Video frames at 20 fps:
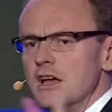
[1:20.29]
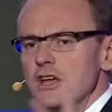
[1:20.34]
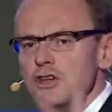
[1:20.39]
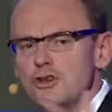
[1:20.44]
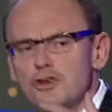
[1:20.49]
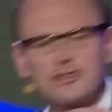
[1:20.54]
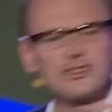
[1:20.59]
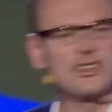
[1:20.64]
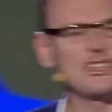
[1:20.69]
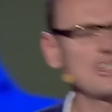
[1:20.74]
you
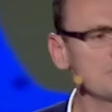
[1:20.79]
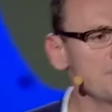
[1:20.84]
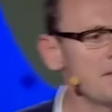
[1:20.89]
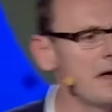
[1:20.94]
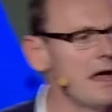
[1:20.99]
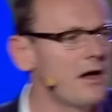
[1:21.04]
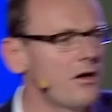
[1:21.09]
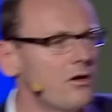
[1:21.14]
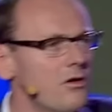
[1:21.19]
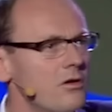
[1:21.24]
can
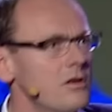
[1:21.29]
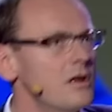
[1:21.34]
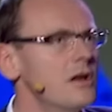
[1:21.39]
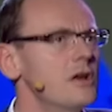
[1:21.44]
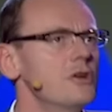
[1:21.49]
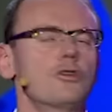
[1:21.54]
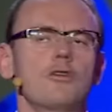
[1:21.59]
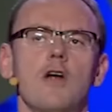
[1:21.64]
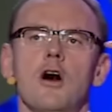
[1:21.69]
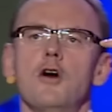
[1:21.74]
smell
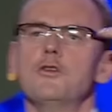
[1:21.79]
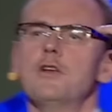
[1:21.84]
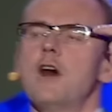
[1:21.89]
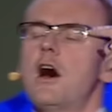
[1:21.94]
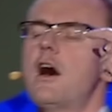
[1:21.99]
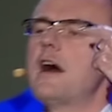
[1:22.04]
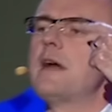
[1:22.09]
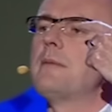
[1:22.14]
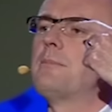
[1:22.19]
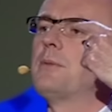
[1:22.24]
your own
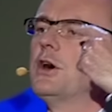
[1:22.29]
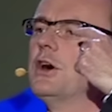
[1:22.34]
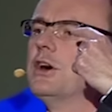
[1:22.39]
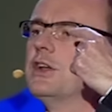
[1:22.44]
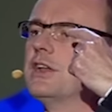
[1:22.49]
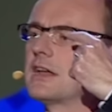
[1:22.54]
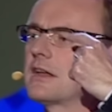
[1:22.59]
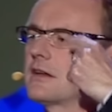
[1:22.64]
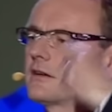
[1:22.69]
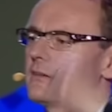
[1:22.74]
eye
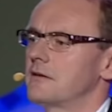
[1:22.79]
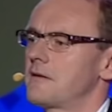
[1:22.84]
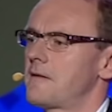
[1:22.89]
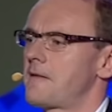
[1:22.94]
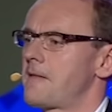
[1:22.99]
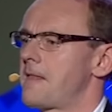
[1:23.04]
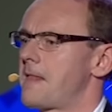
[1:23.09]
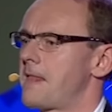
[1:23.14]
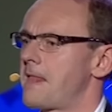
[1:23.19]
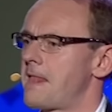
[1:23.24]
burning.
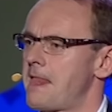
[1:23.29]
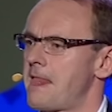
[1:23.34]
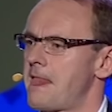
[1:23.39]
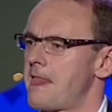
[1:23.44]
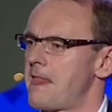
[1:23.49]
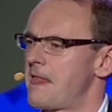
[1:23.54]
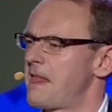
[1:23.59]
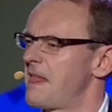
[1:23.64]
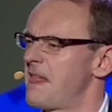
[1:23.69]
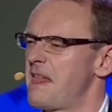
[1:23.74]

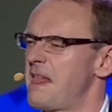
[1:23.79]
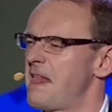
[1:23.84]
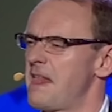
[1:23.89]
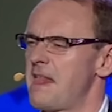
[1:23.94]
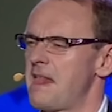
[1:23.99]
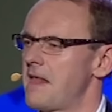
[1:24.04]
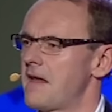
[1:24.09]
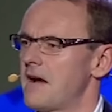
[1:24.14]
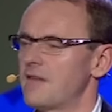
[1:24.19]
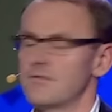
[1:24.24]
Uh,
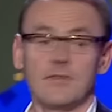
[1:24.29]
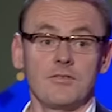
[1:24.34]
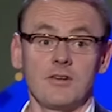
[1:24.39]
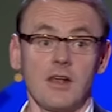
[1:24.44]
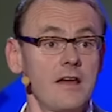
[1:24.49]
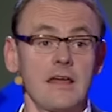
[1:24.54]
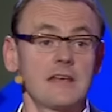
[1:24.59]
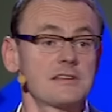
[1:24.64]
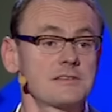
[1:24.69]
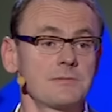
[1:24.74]
I've never
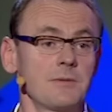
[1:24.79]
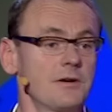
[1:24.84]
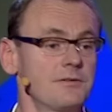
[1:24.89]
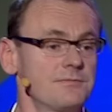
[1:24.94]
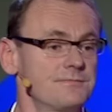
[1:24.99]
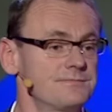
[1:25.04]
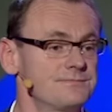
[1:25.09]
liked that smell.